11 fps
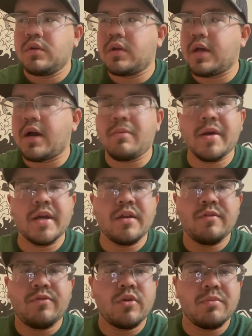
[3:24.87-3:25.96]
am I going to
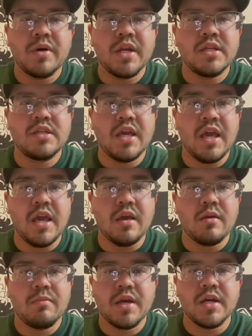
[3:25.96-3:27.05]
afford money to
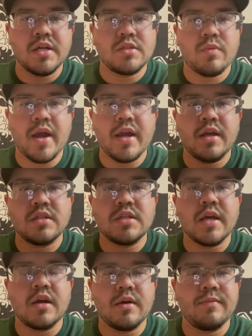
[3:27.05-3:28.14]
eat? Because, right, it's
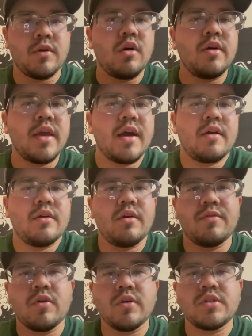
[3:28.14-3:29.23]
like, oh, yeah, of
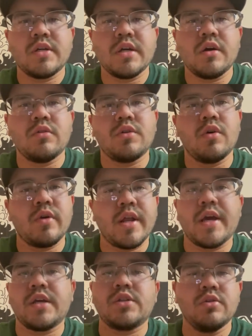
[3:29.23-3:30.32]
course you can go
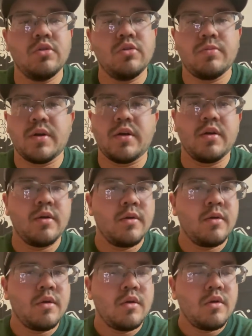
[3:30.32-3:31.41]
DoorDash, Uber,
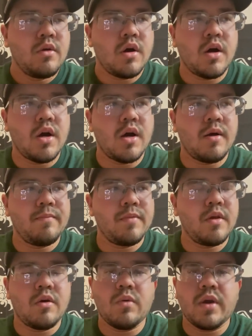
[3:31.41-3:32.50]

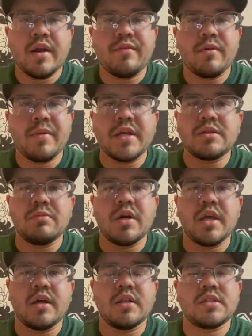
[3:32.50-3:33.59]
whatever, make some
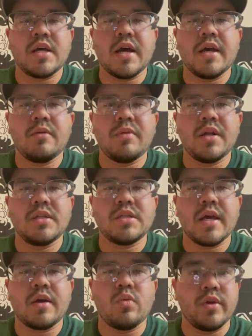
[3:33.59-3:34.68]
money on the side. But it's
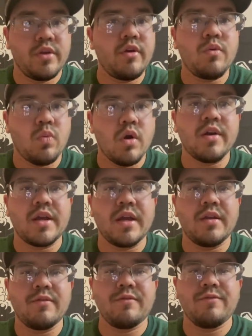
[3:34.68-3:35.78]
like when you're
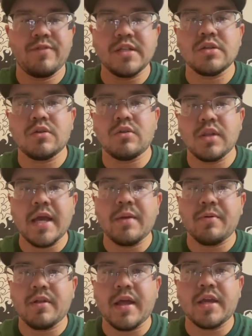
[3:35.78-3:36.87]
working physical
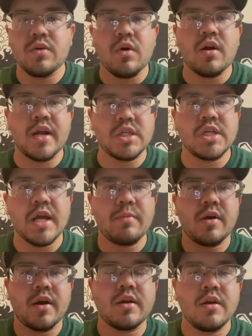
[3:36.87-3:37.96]
labor like you are at Shamrock,